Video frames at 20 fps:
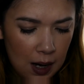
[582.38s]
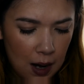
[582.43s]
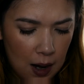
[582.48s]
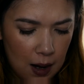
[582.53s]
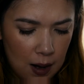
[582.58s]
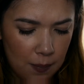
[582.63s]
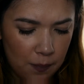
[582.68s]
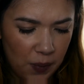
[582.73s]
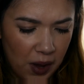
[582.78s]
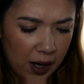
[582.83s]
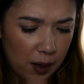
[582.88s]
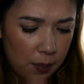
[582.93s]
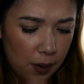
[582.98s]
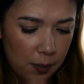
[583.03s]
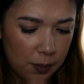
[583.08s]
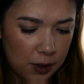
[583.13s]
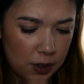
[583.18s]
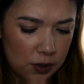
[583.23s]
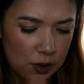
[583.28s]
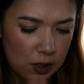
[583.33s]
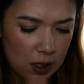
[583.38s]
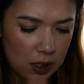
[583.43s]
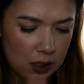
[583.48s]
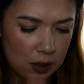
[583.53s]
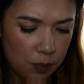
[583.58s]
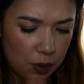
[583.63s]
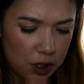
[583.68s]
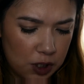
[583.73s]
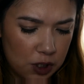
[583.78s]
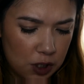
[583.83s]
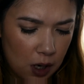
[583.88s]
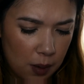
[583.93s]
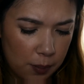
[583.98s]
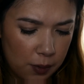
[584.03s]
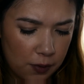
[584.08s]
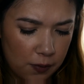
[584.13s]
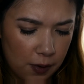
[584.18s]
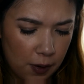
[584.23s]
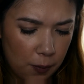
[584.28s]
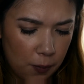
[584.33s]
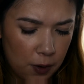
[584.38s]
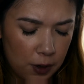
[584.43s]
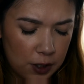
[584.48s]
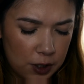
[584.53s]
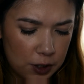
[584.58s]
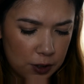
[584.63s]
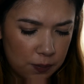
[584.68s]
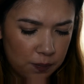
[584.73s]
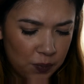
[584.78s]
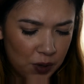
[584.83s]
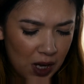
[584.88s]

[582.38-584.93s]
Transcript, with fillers: Um, I could probably use it as blush topper if I wanted to.